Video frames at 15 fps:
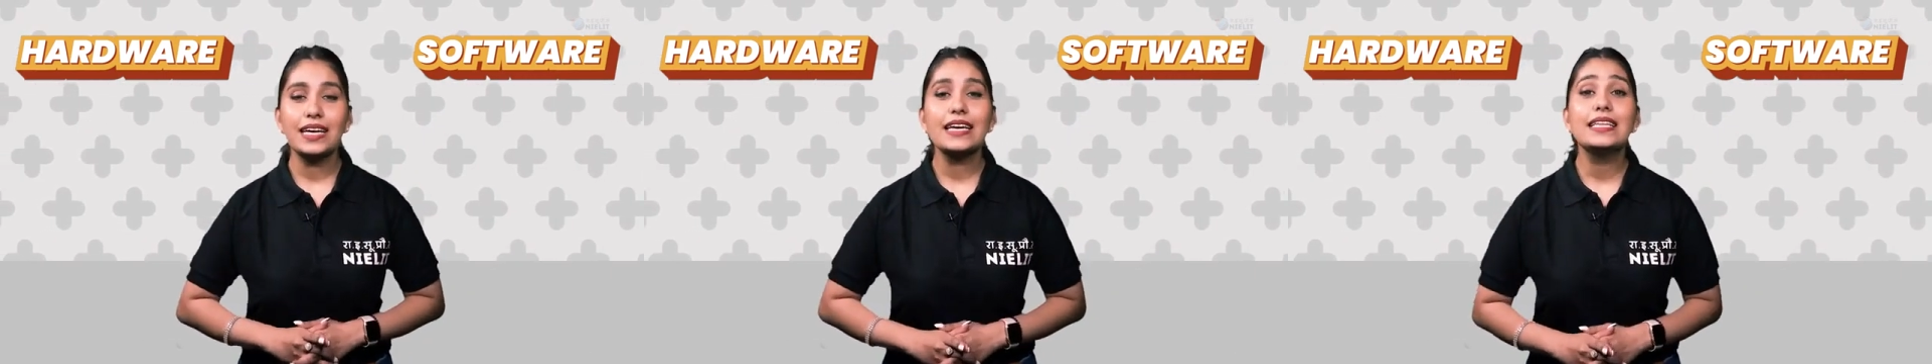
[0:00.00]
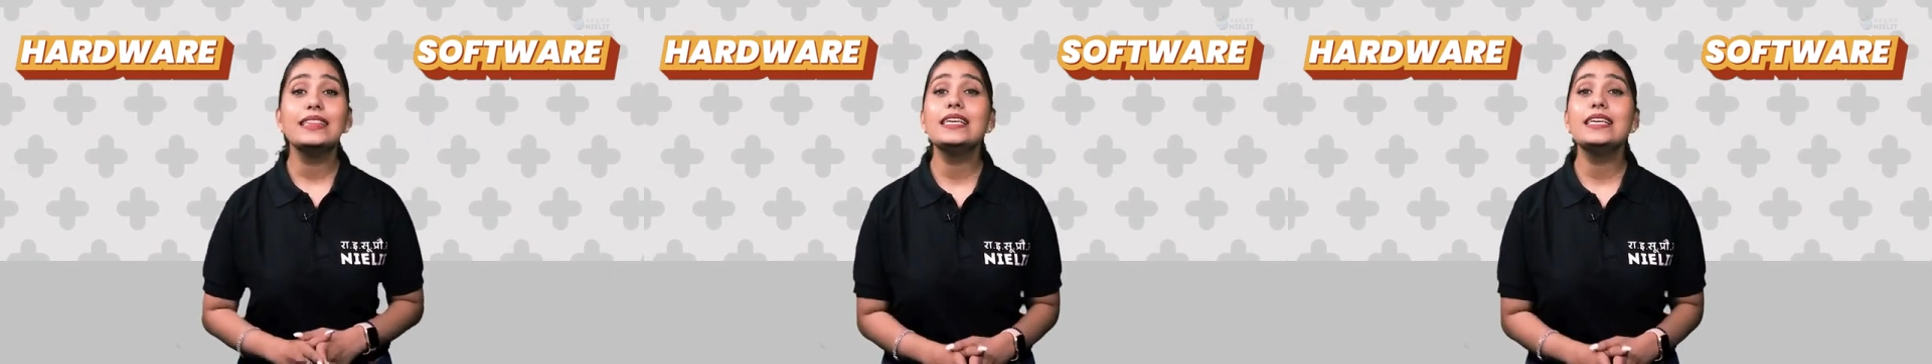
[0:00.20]

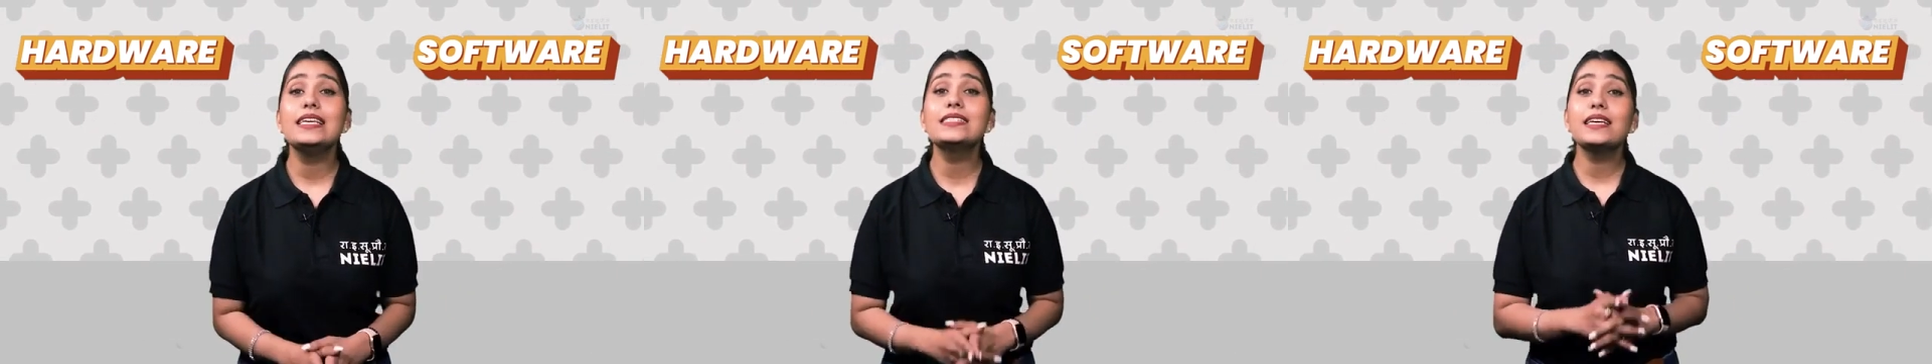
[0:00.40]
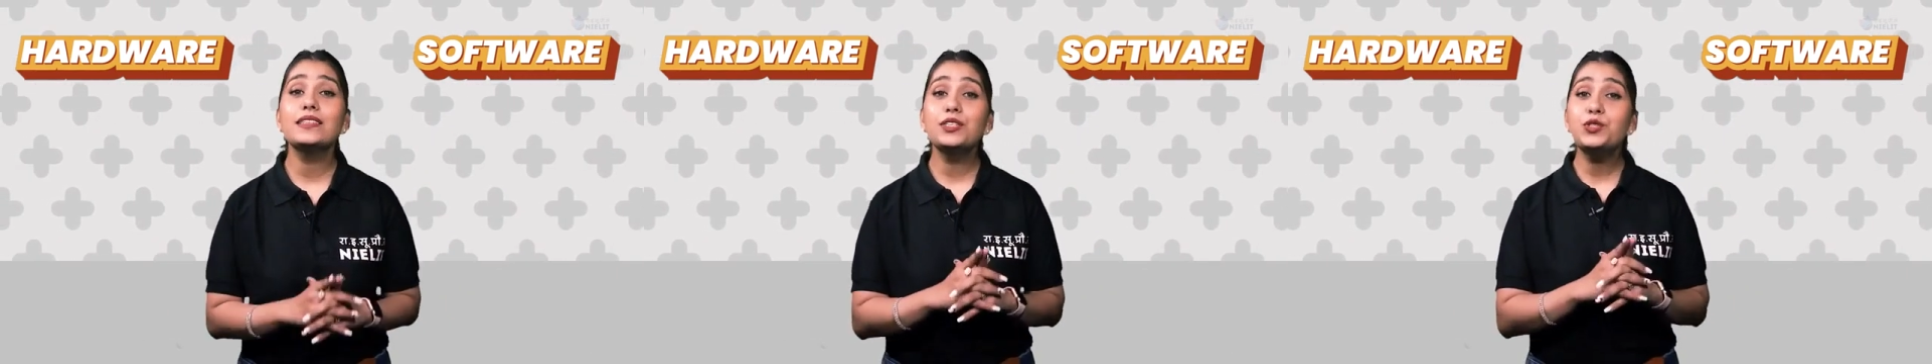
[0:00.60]
These
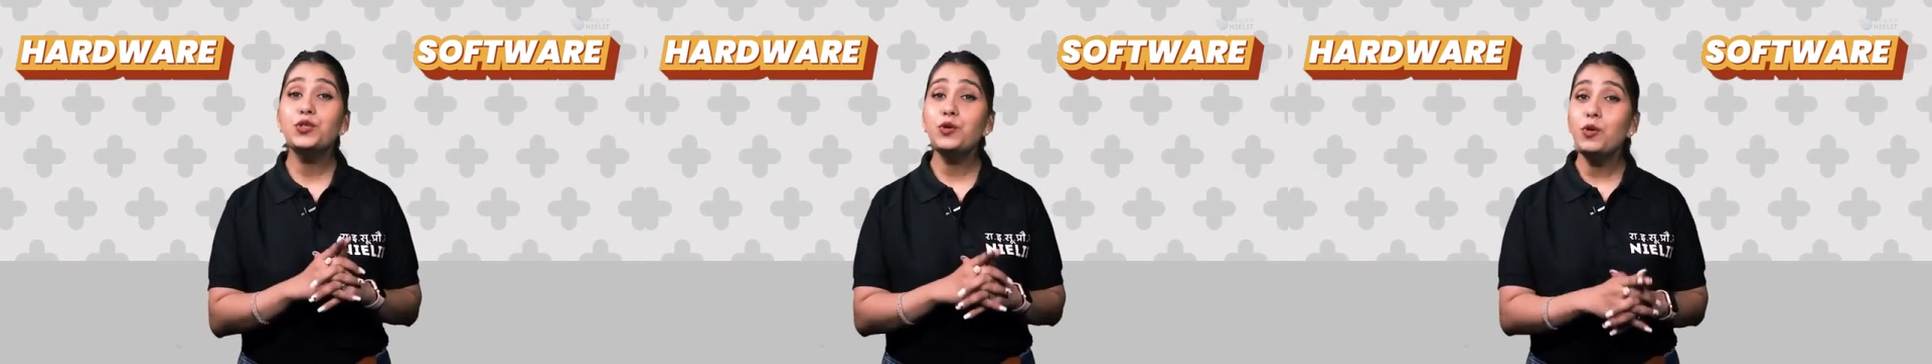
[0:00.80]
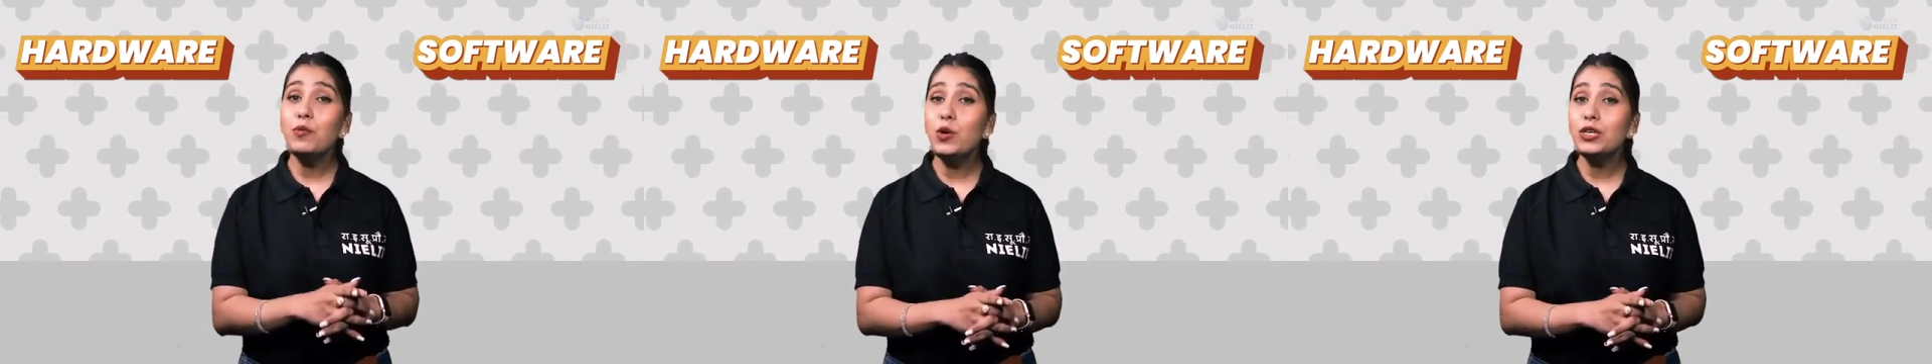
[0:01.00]
are the
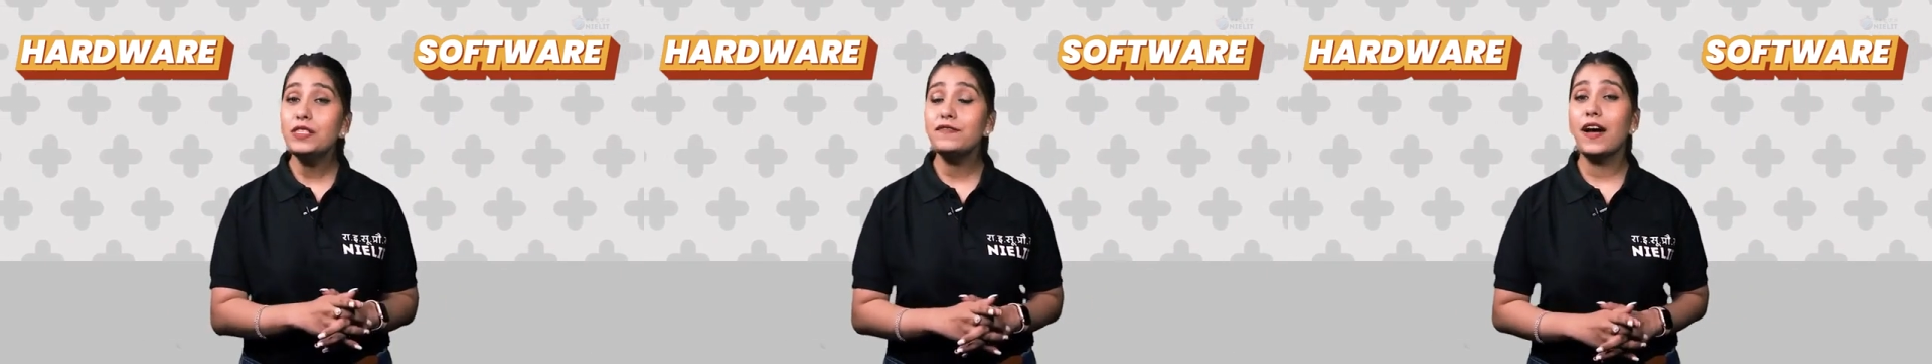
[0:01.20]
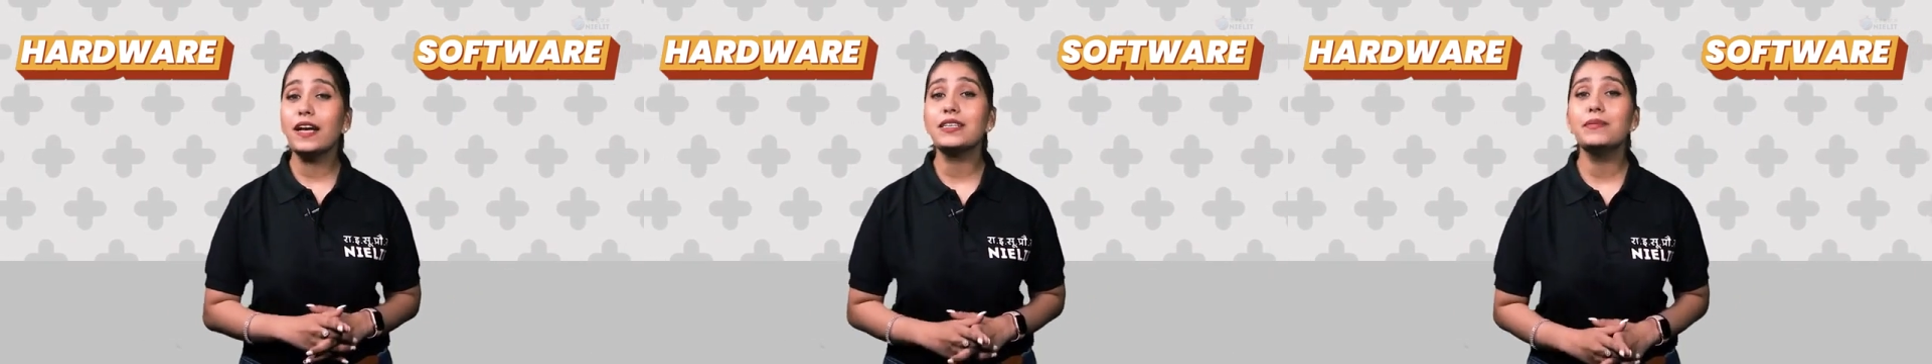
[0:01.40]
two most
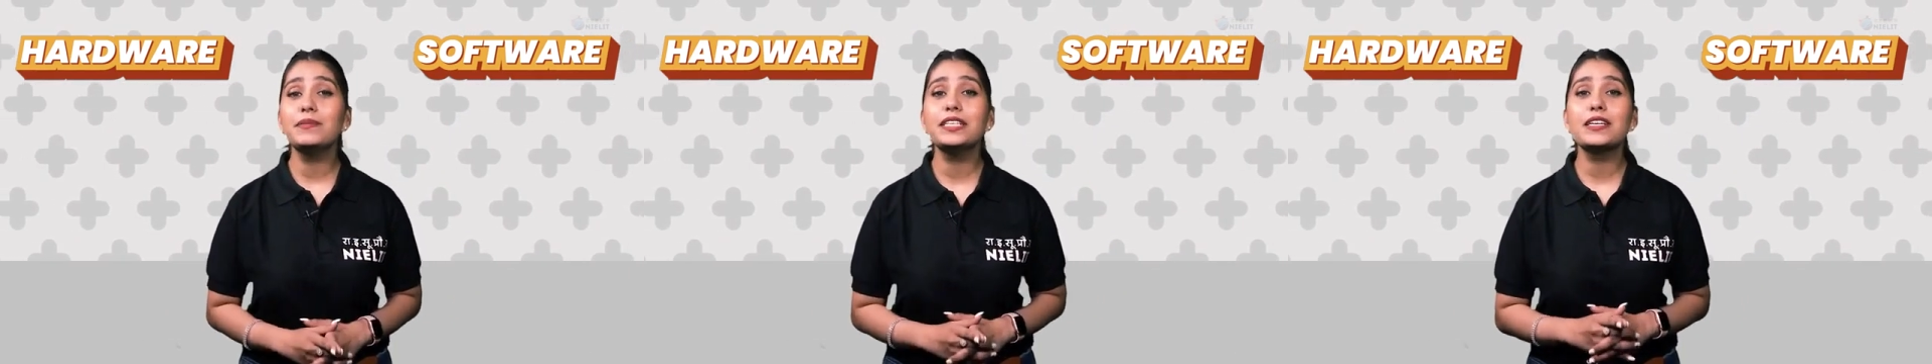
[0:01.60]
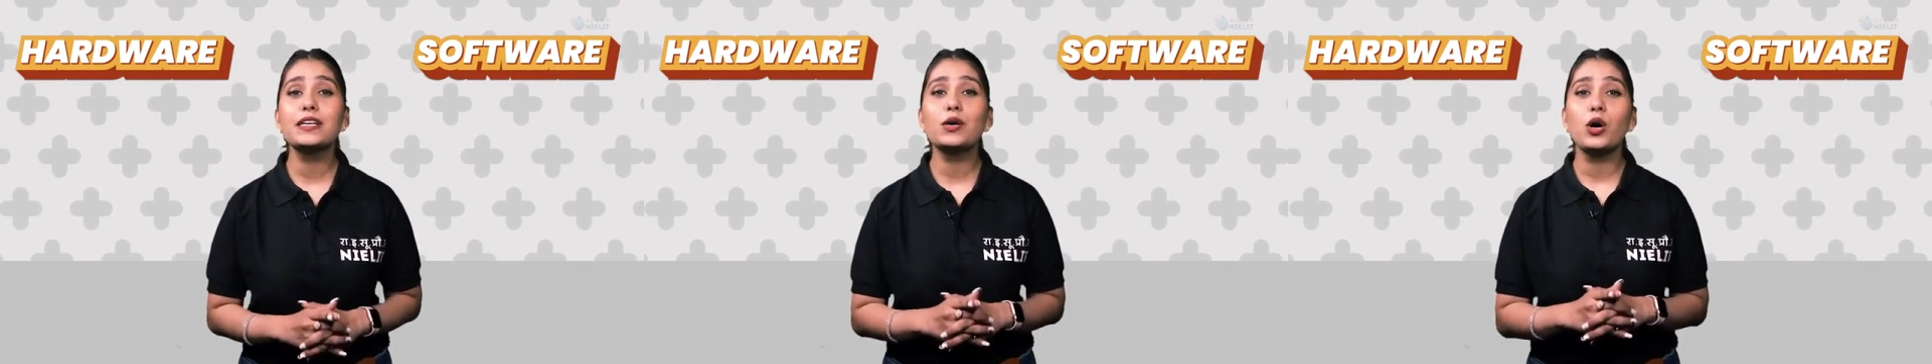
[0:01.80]

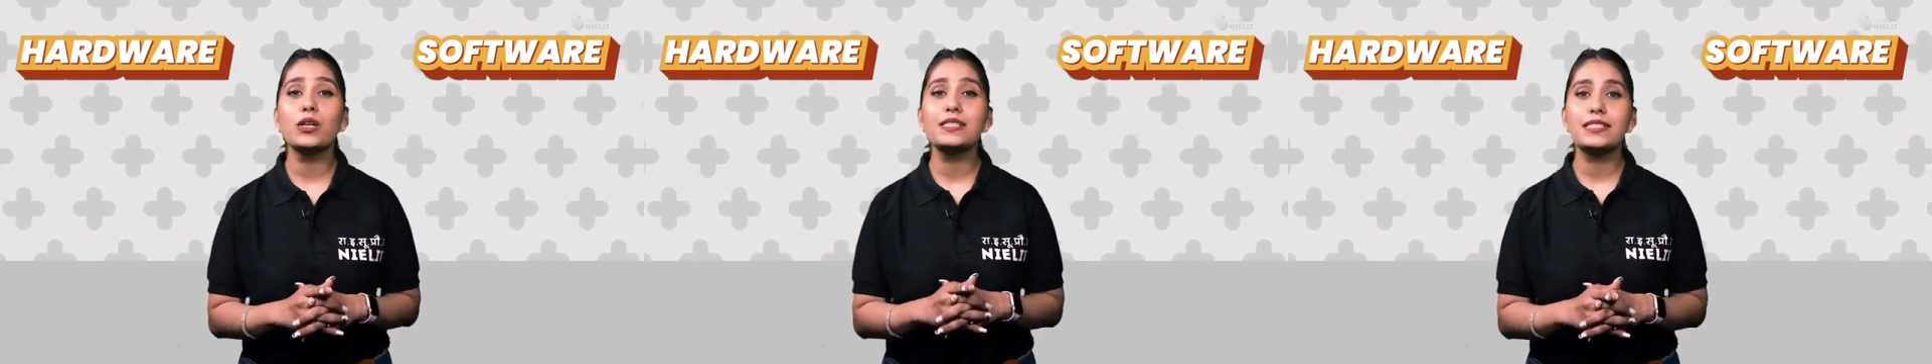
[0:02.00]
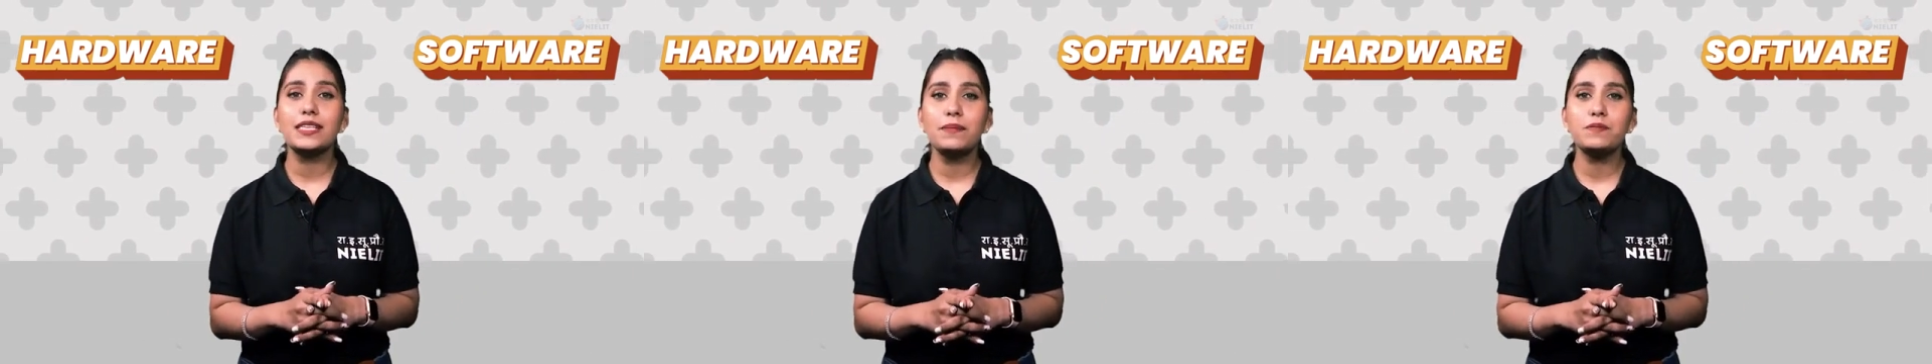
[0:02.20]
fundamental
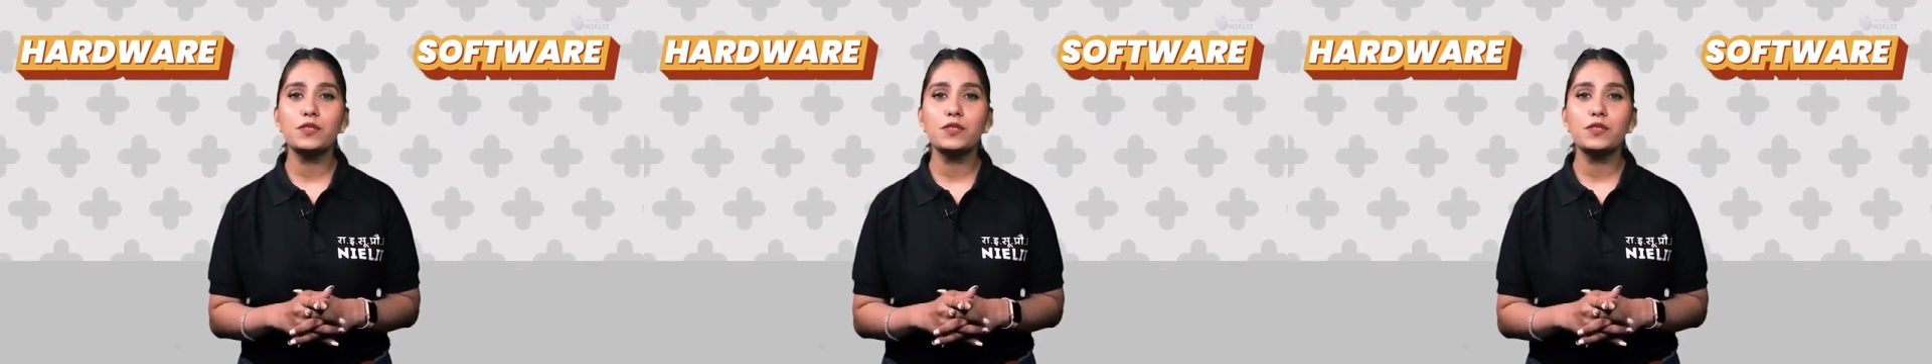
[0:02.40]
concepts